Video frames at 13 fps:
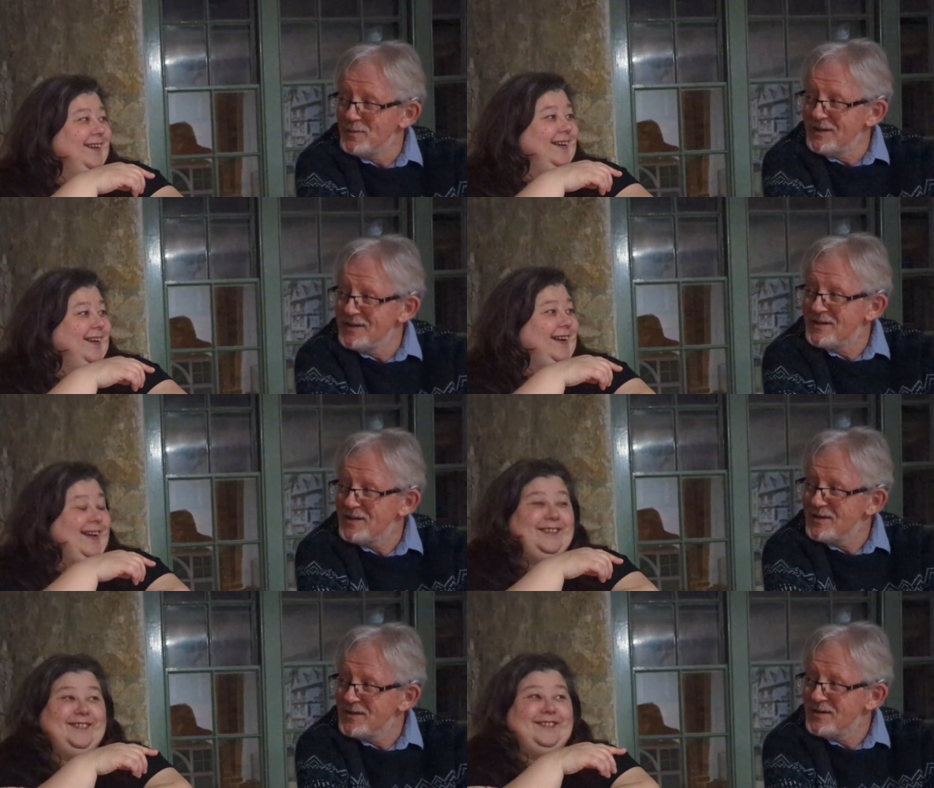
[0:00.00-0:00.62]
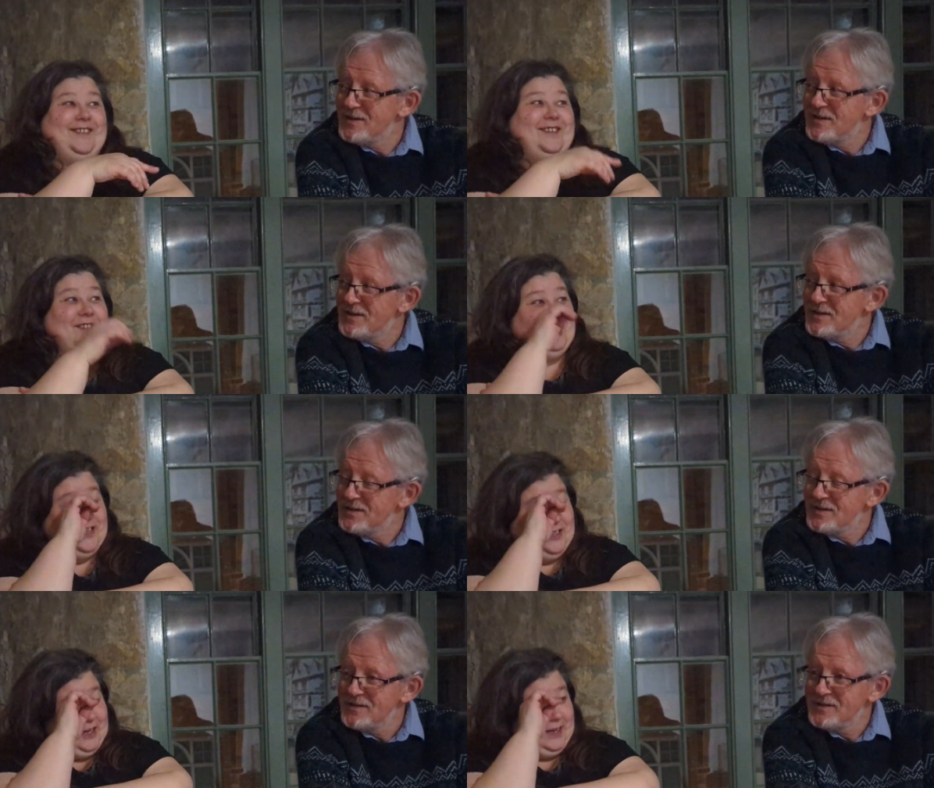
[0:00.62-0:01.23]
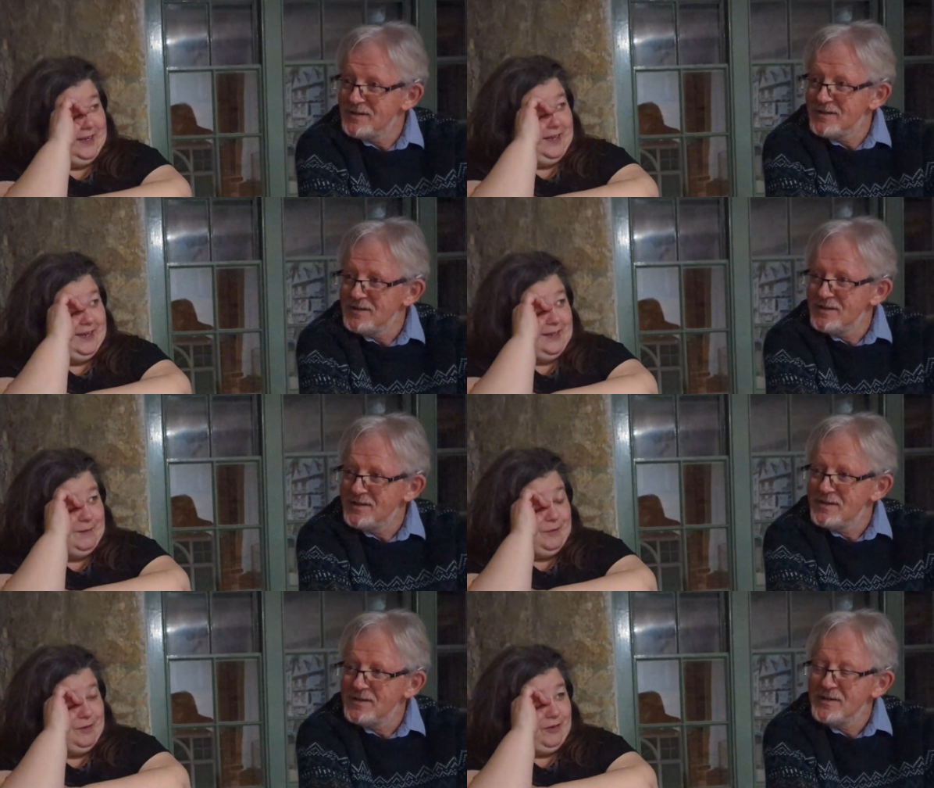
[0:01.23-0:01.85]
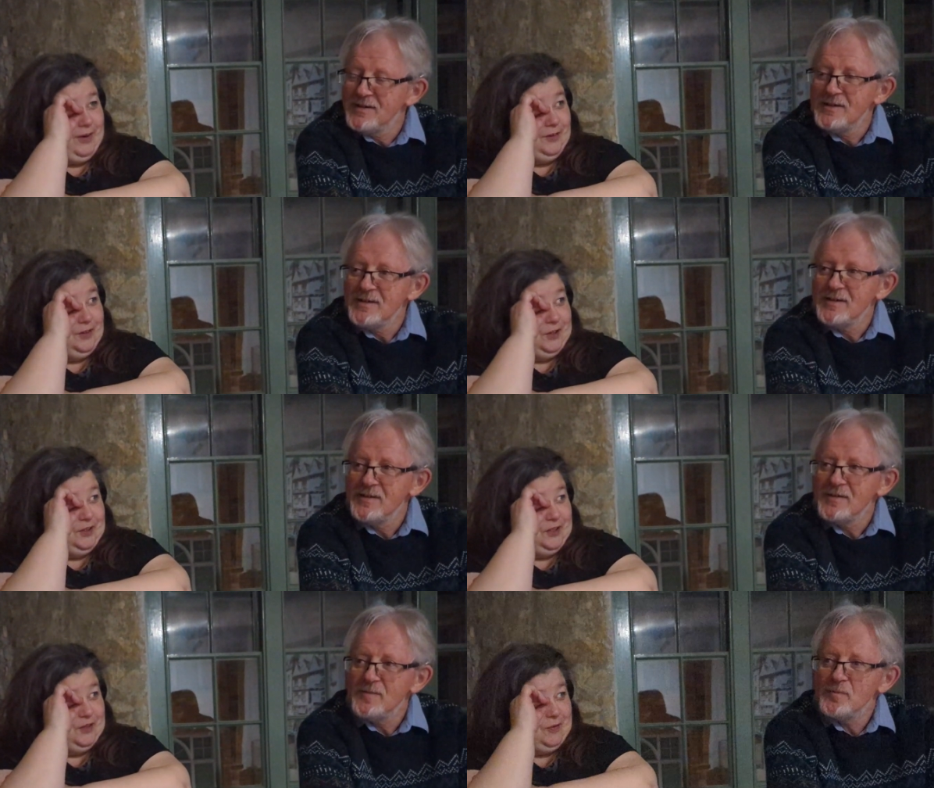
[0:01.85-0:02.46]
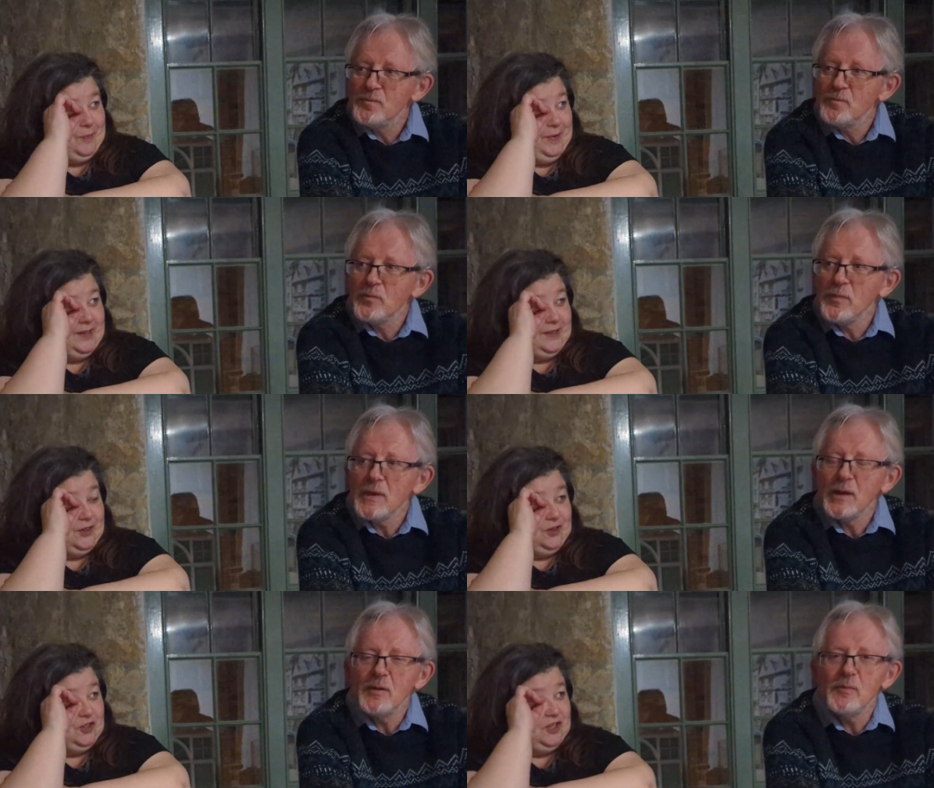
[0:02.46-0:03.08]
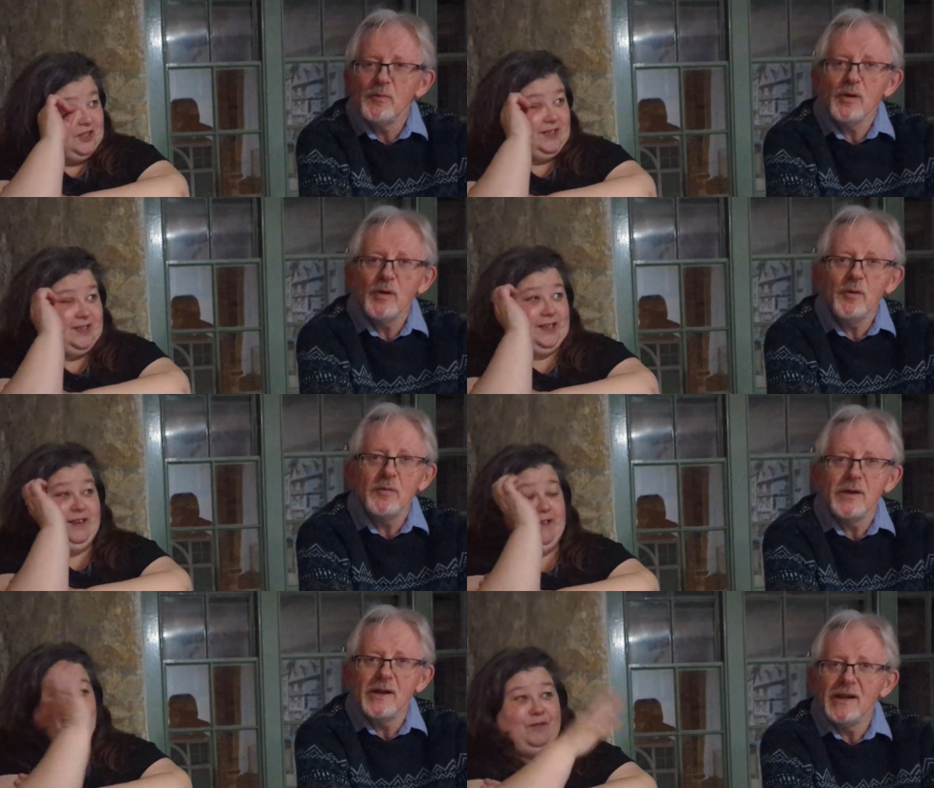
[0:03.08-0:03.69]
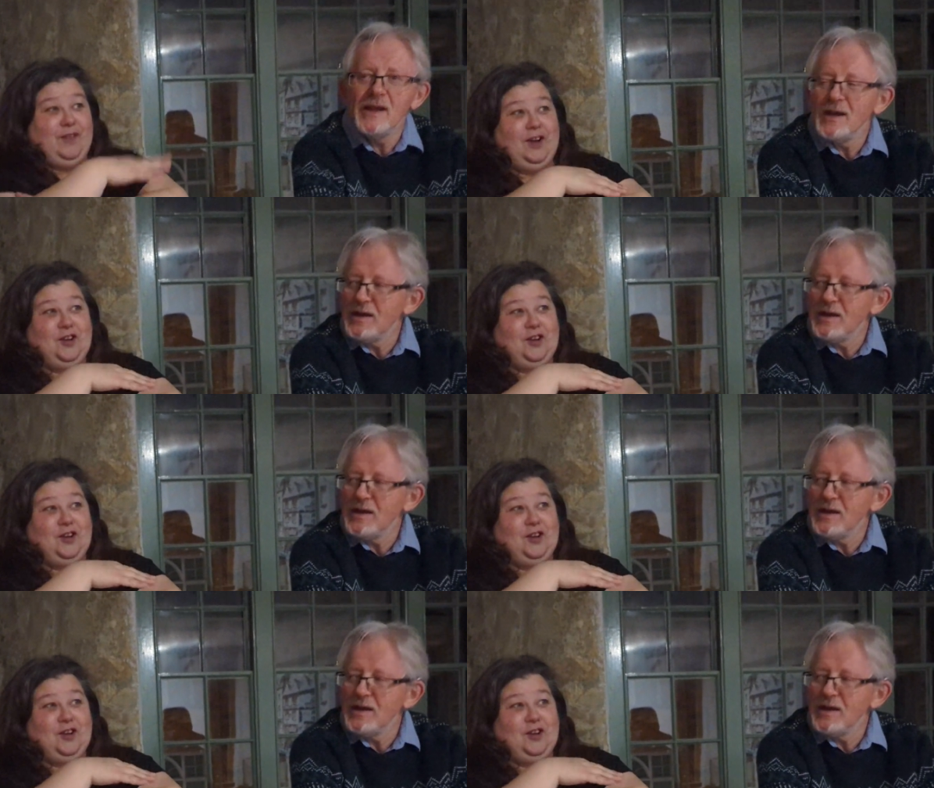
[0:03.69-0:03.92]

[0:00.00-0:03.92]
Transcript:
Speaker 1: of it. I don't know. Jackie did it with my granddaughter some years ago. She
Speaker 2: says, "Here, have